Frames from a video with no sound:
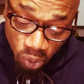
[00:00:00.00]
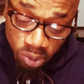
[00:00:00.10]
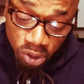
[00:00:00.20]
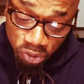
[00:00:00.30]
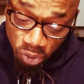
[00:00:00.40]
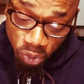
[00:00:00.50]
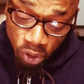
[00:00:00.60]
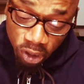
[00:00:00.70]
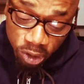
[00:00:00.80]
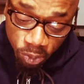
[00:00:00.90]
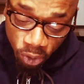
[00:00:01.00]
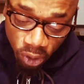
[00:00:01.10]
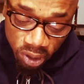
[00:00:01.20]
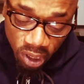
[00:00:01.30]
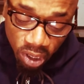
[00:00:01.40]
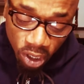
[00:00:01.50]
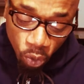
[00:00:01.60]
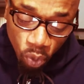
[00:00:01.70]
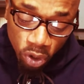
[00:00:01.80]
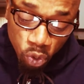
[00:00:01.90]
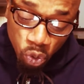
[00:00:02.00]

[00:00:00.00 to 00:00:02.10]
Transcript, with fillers: ghosts or familiar spirits, or one